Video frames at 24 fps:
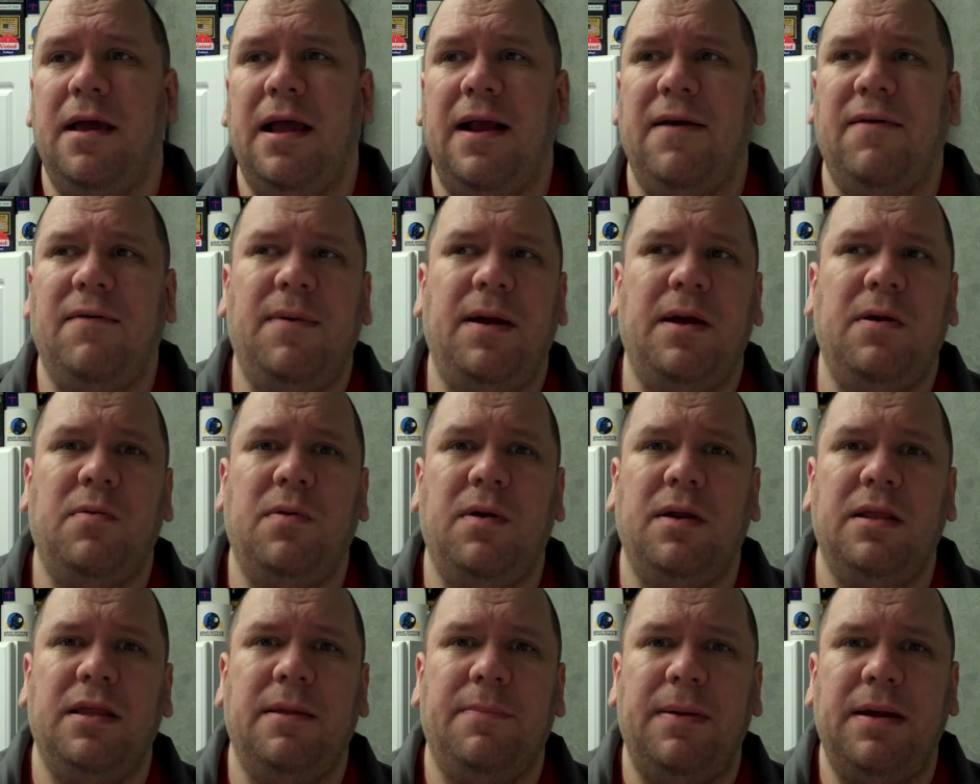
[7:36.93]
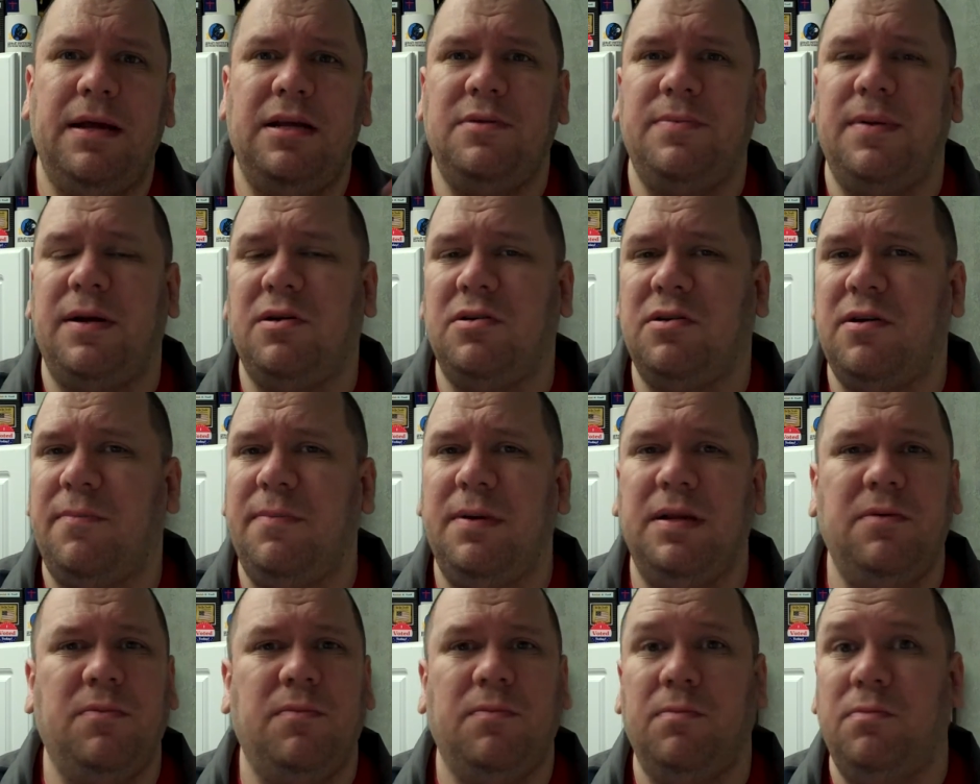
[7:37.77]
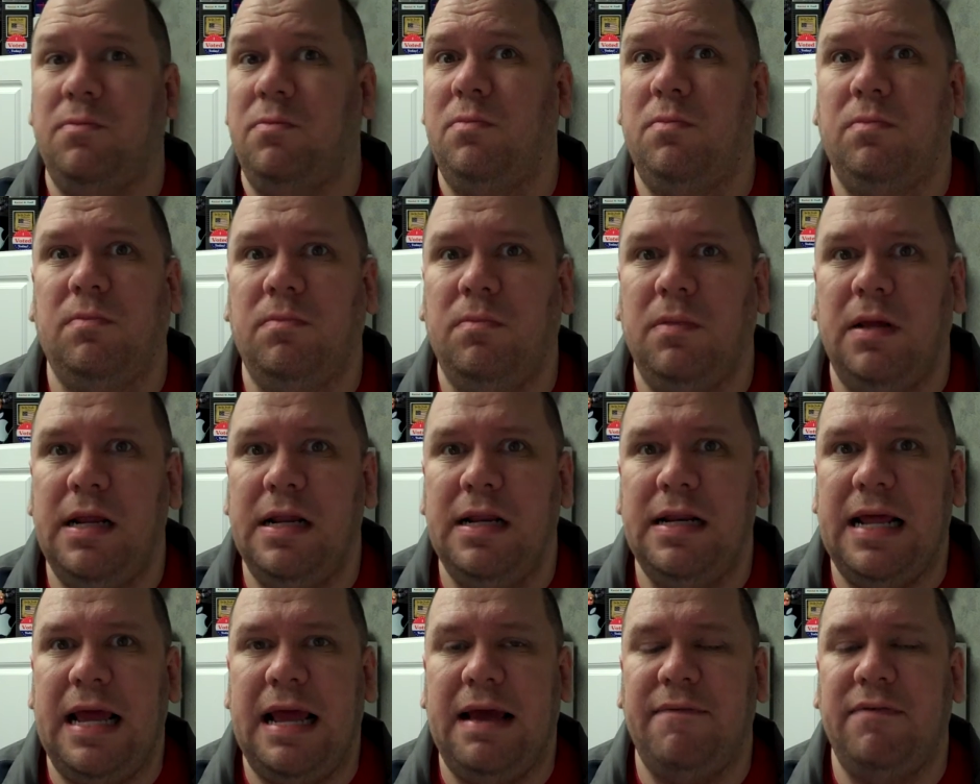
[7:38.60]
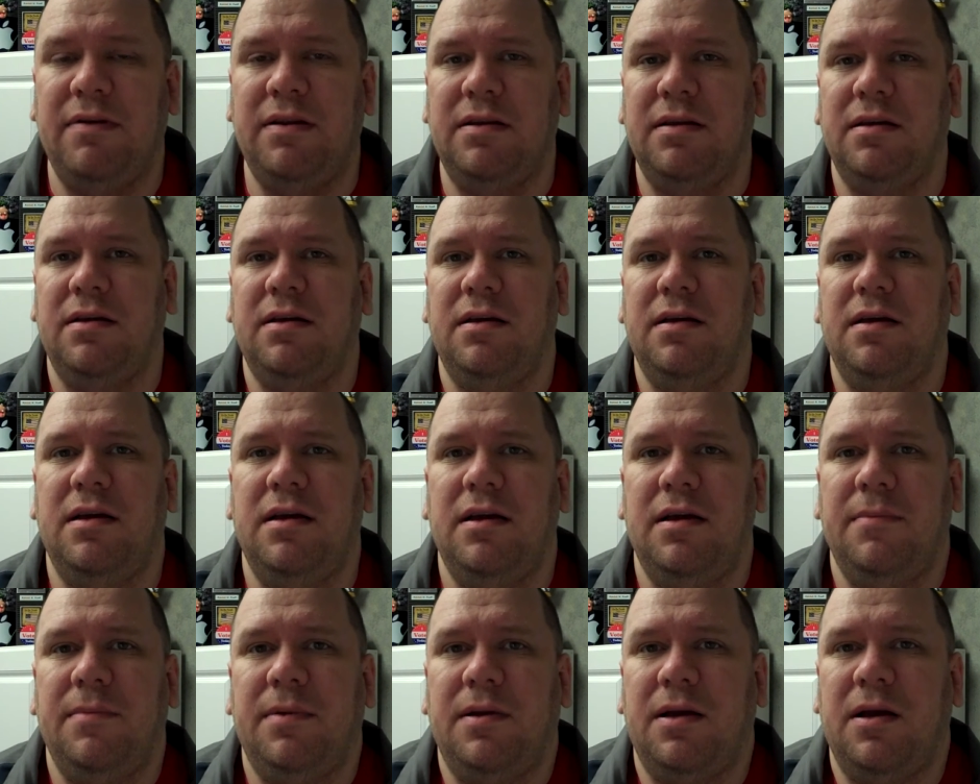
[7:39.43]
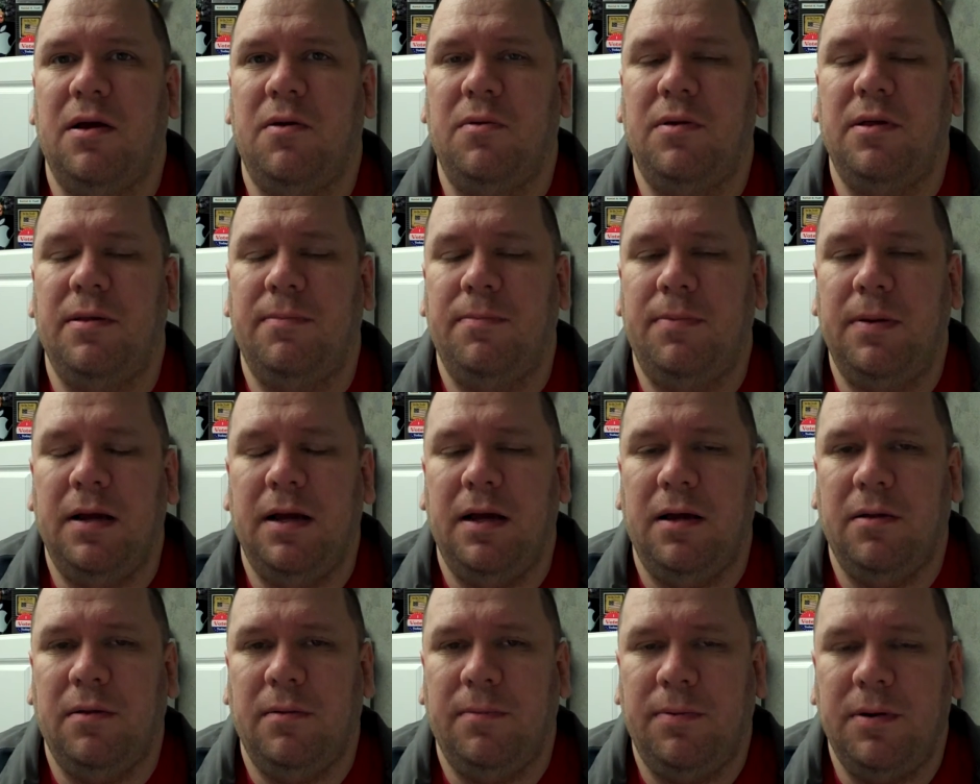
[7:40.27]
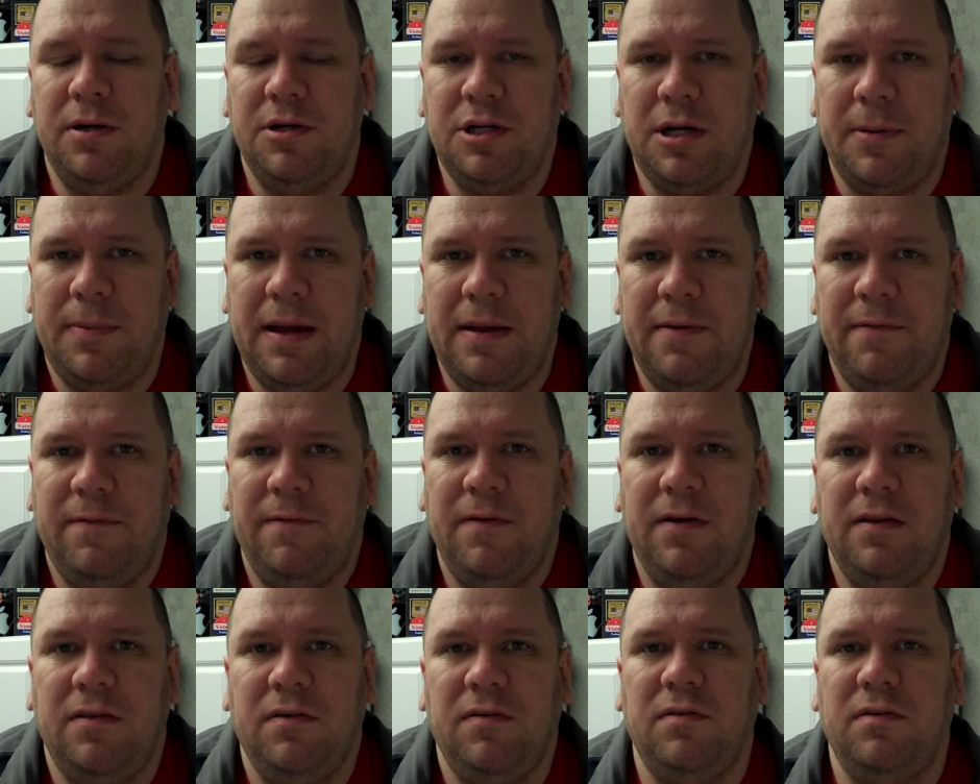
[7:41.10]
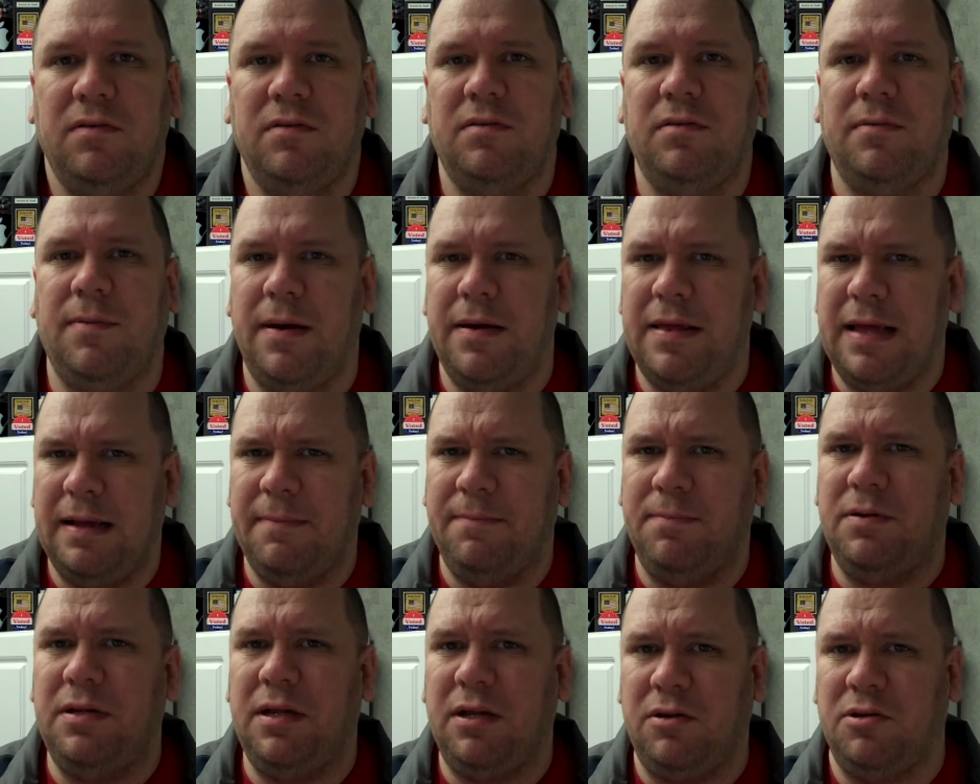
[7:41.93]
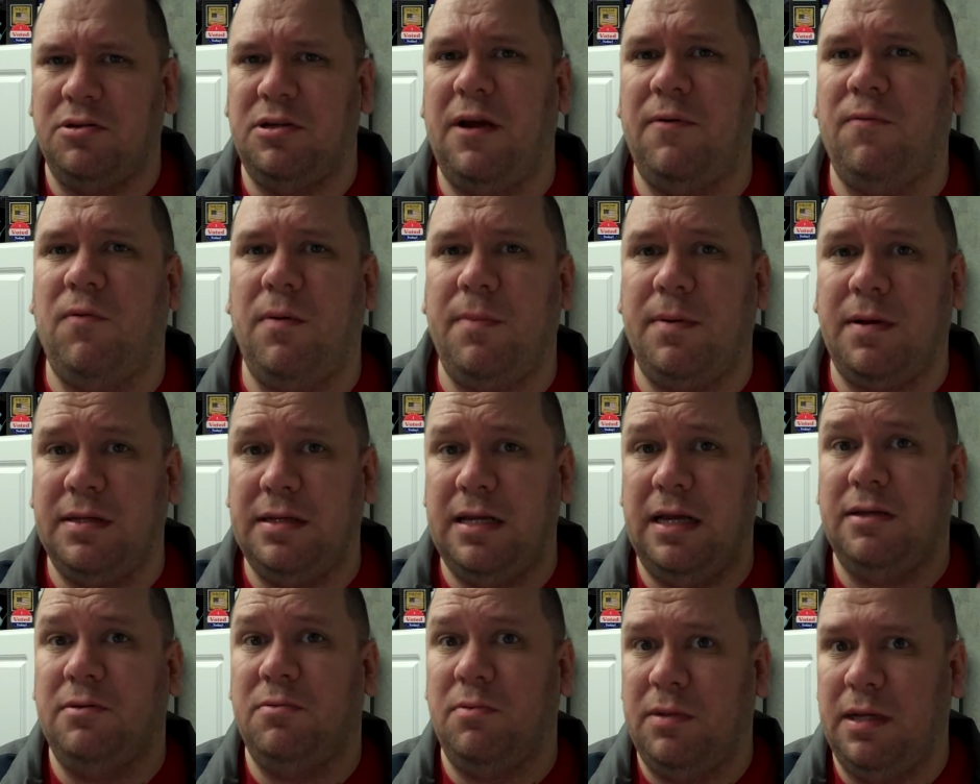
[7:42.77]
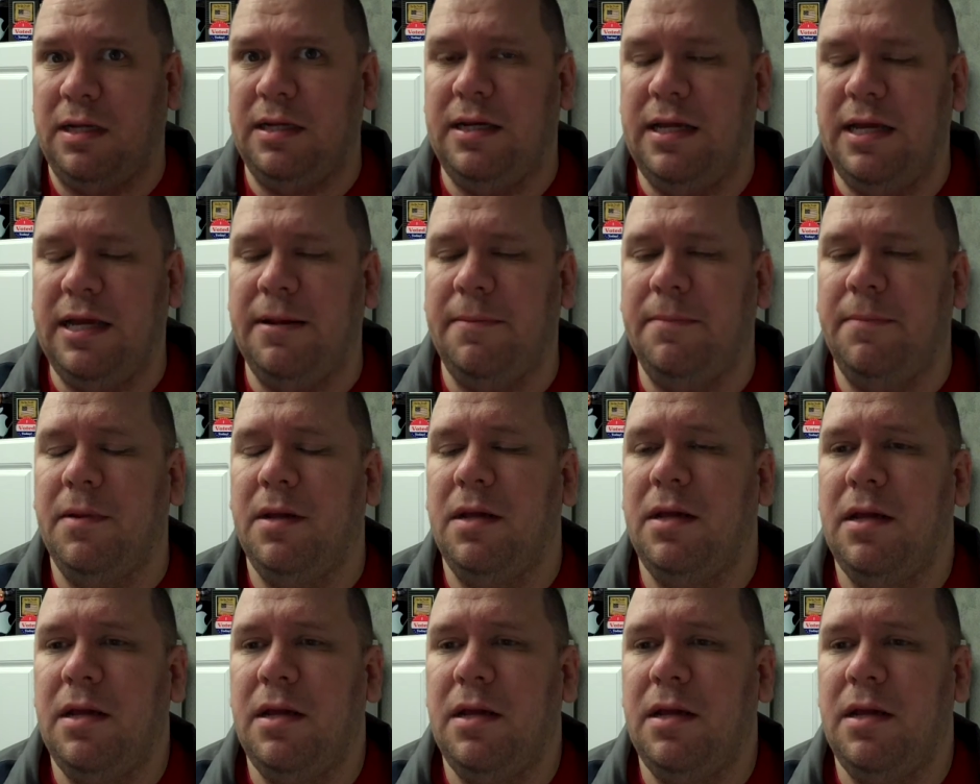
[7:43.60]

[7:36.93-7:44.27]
everybody wanted the PageMaker shop, but they didn't have it. Because only the print shop had funds to buy that particular software because that's what they did.